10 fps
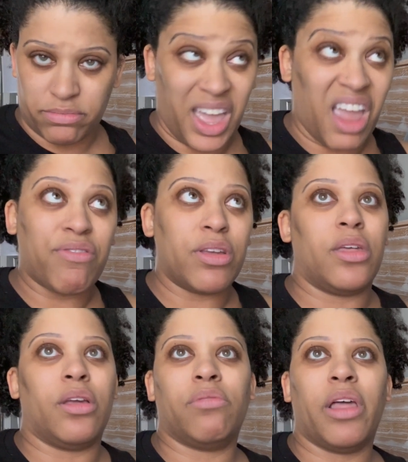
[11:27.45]

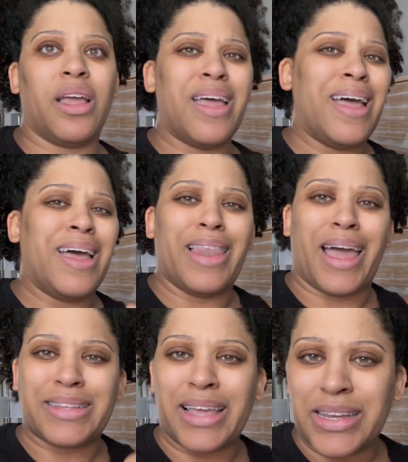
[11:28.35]
Everything, like
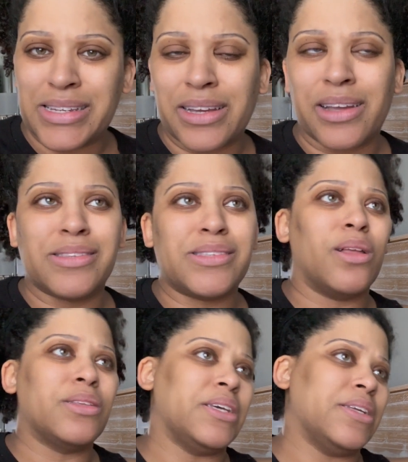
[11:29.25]
lactation
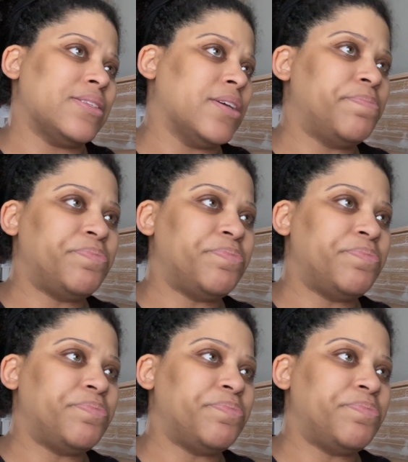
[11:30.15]
consultant,